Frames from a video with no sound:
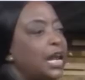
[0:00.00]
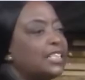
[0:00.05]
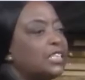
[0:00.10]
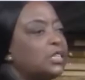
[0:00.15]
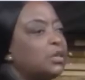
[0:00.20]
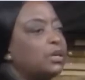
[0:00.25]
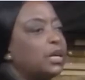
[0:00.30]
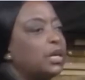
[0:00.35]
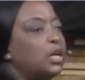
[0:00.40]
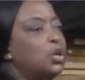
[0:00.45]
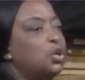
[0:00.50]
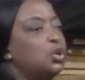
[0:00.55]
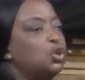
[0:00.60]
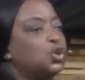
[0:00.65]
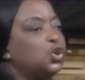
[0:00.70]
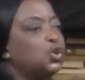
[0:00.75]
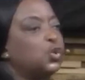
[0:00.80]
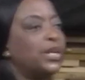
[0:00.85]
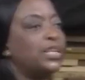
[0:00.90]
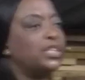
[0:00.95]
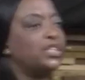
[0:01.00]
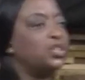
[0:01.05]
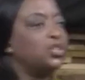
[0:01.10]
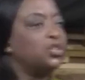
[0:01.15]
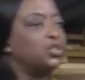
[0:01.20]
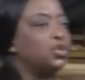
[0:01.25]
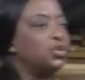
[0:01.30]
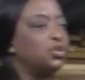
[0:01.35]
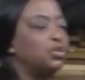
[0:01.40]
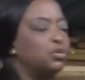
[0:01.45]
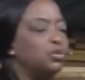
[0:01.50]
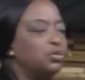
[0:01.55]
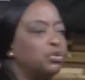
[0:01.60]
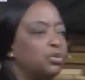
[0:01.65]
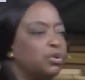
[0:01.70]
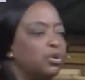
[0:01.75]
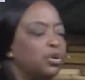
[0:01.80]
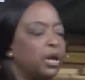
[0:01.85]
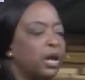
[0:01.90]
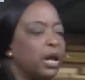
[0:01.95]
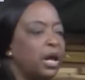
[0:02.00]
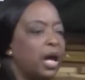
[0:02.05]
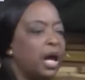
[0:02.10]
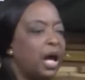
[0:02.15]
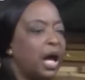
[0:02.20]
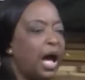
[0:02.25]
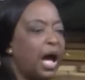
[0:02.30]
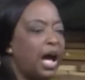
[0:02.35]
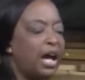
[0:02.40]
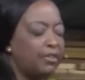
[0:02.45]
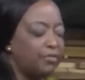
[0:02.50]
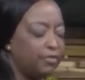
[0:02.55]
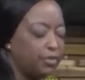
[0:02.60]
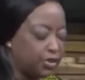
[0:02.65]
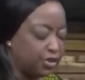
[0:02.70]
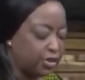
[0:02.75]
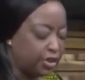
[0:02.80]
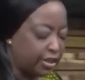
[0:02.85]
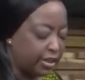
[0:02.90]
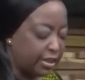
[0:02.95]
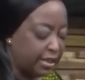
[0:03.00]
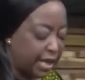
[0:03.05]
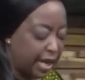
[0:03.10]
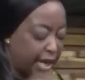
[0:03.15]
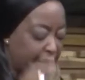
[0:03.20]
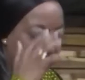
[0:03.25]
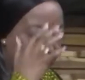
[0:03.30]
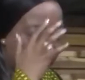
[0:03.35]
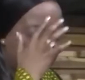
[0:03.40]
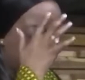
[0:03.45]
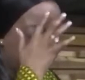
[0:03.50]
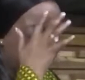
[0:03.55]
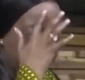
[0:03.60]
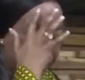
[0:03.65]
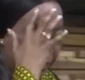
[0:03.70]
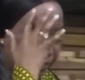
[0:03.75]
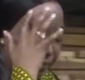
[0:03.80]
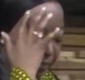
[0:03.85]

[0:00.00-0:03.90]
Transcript: Let's look at Luke 22. And verse 39.